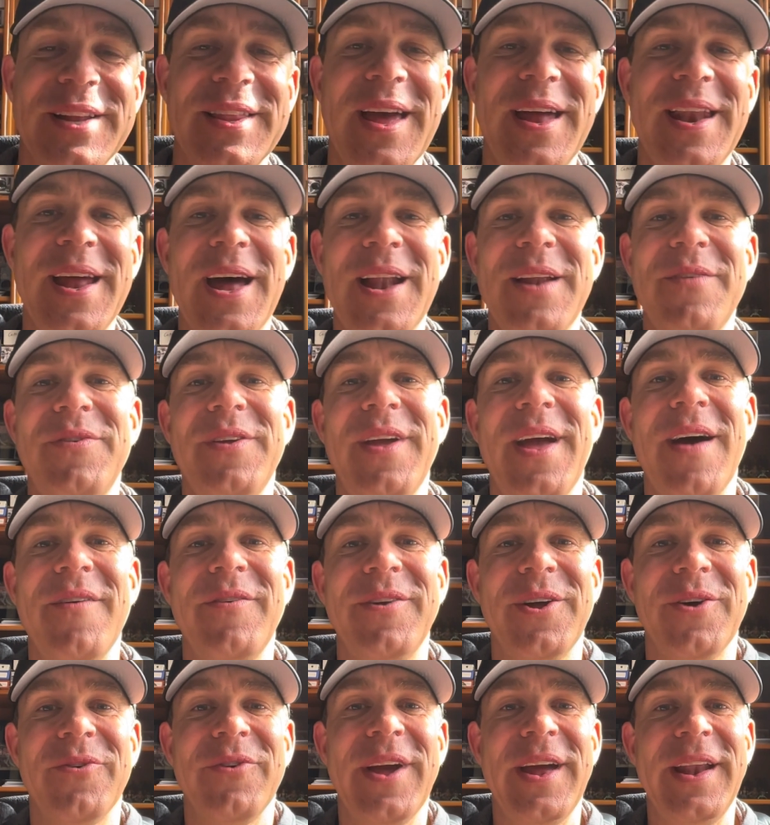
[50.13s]
that out if you haven't
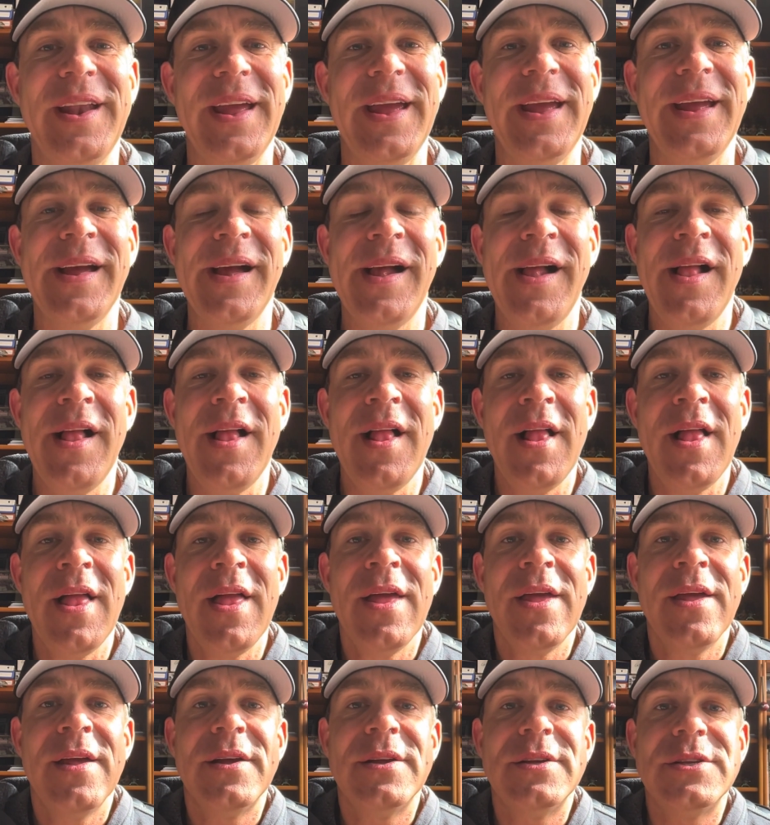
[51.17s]
already.
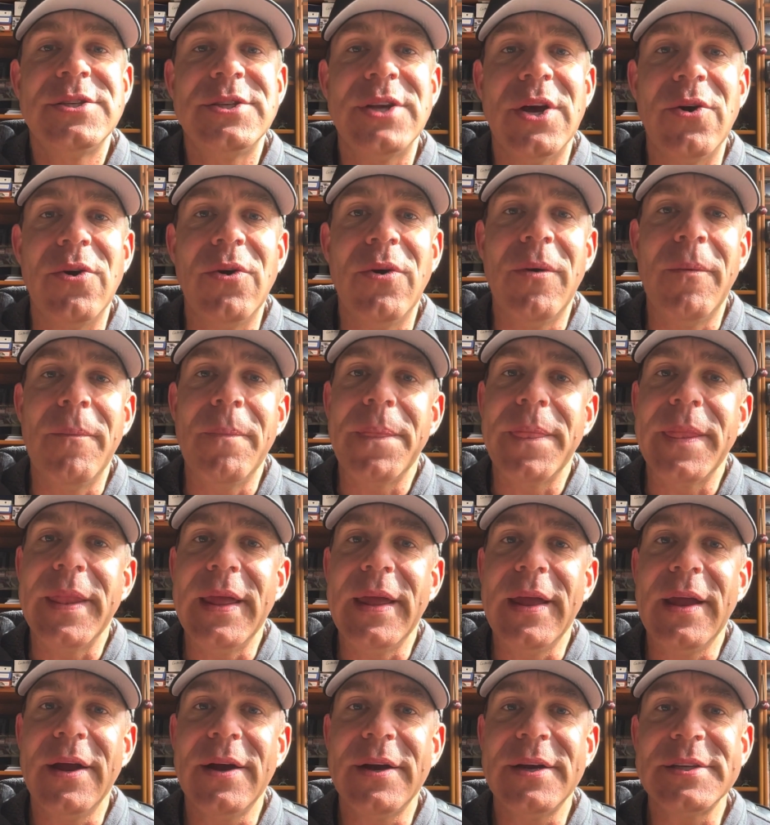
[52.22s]
So
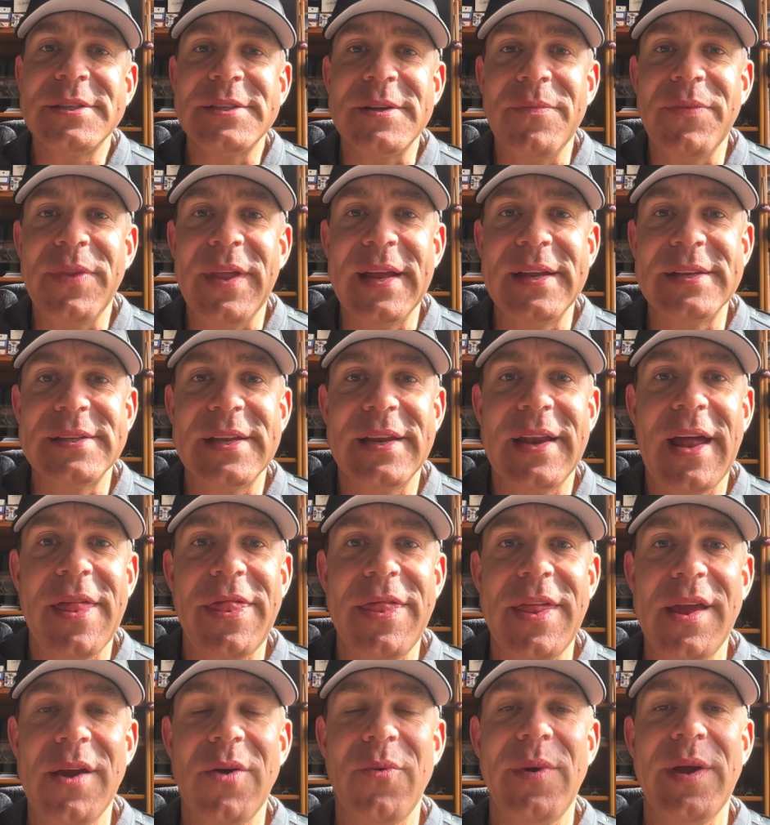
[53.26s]
here are some things that I
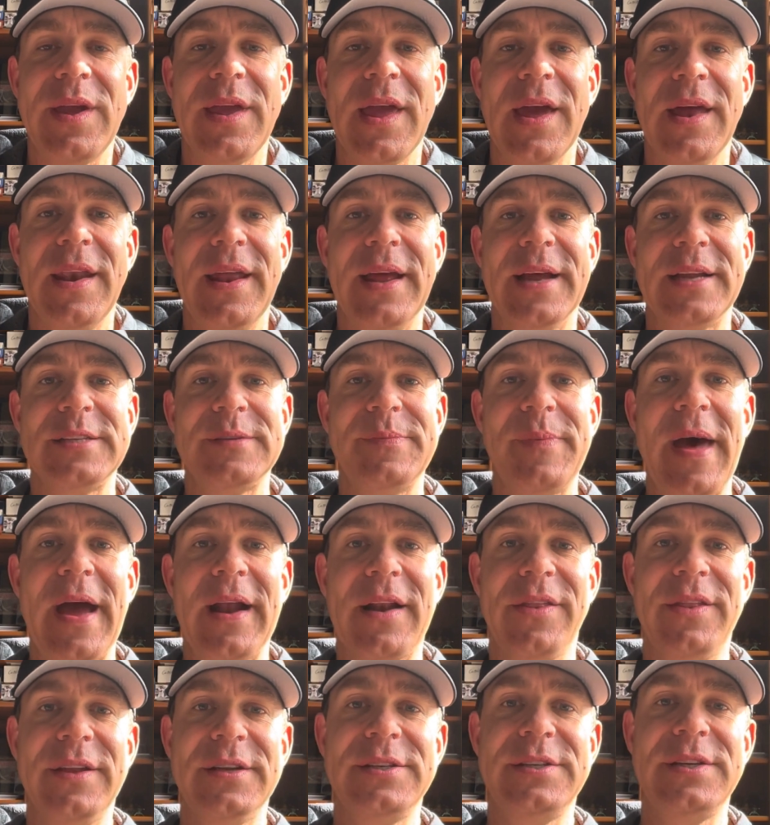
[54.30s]
think we can
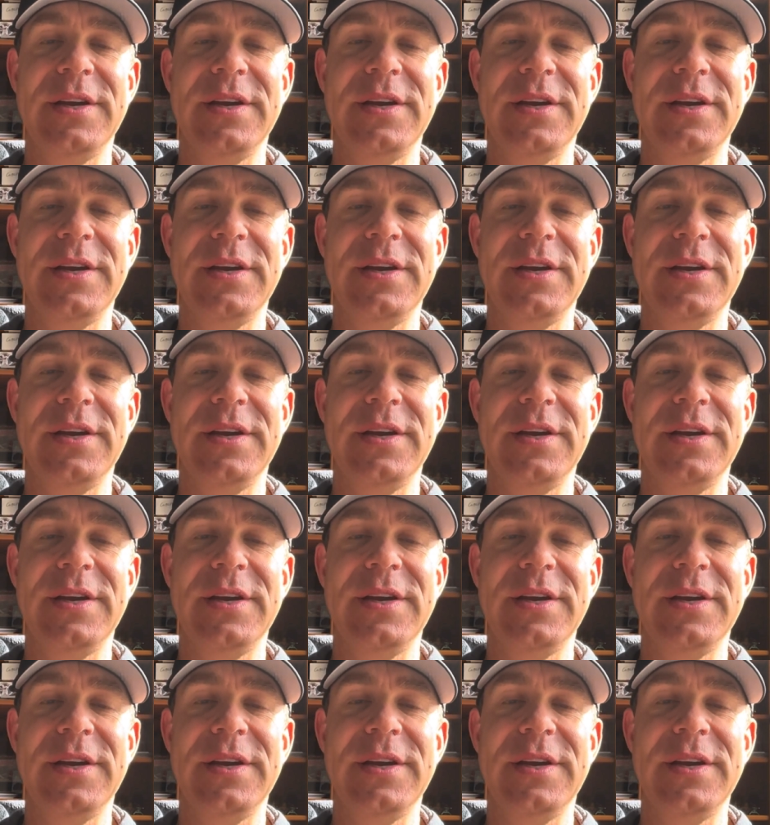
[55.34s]
expect this